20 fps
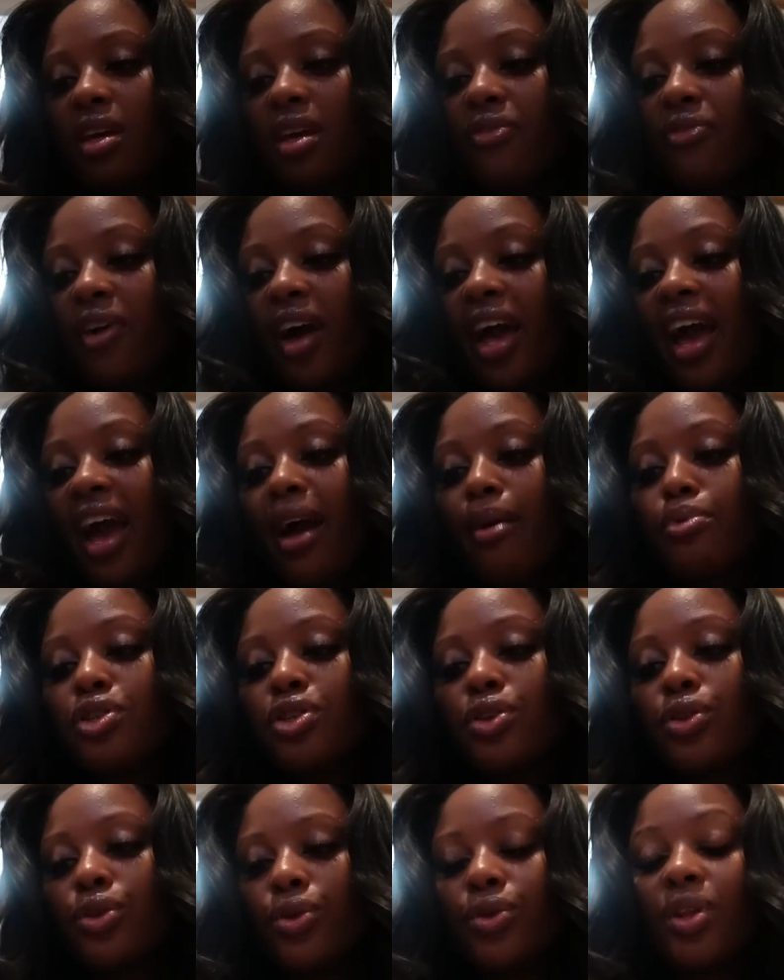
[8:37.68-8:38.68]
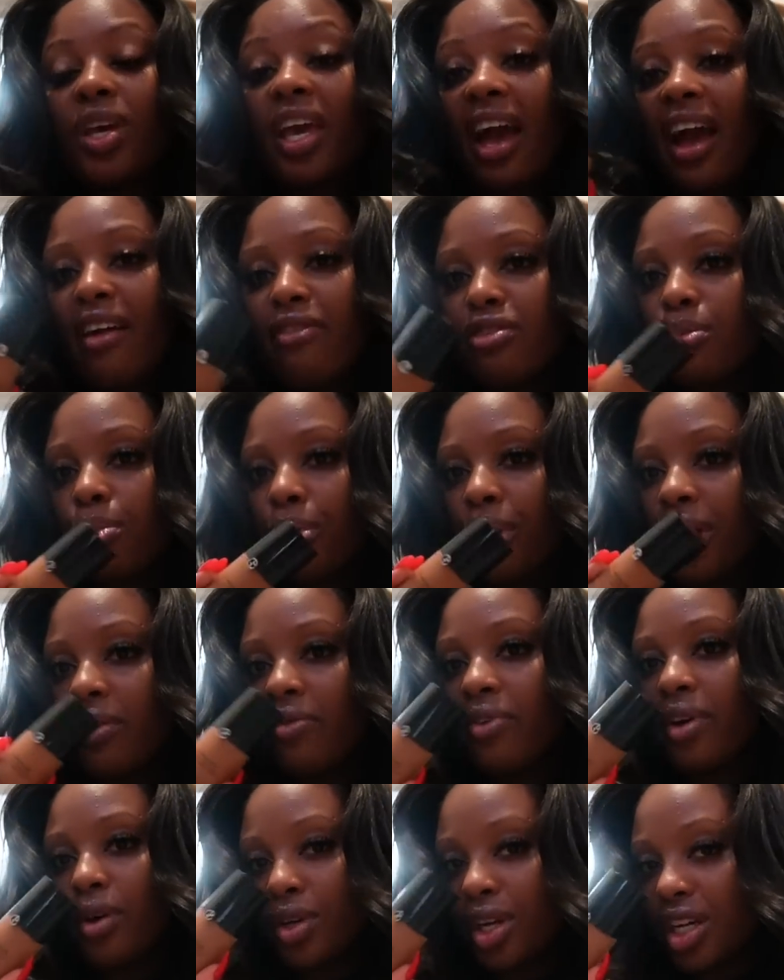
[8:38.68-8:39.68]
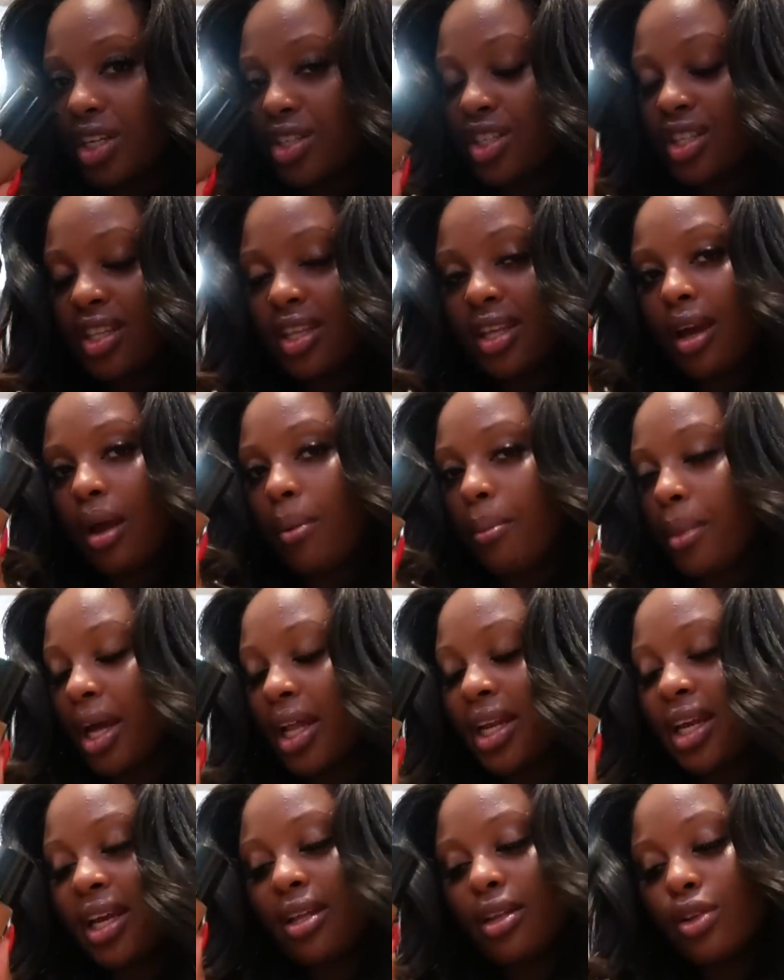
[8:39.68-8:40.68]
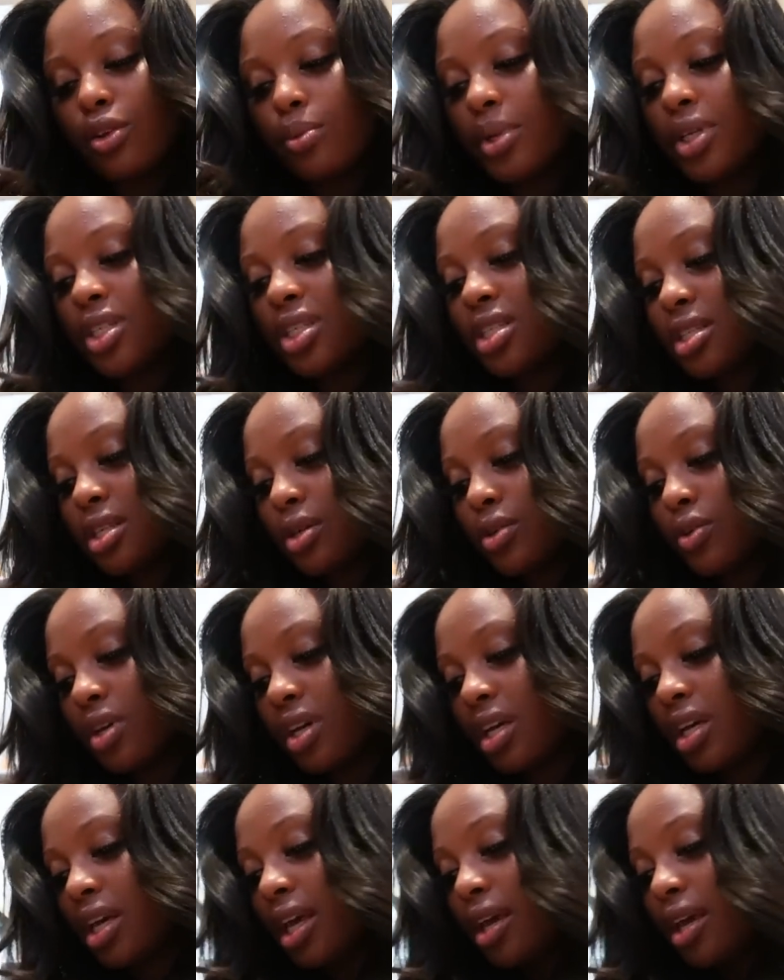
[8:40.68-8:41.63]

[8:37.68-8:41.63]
If I absolutely have to bring a foundation, the Armani Luminous Silk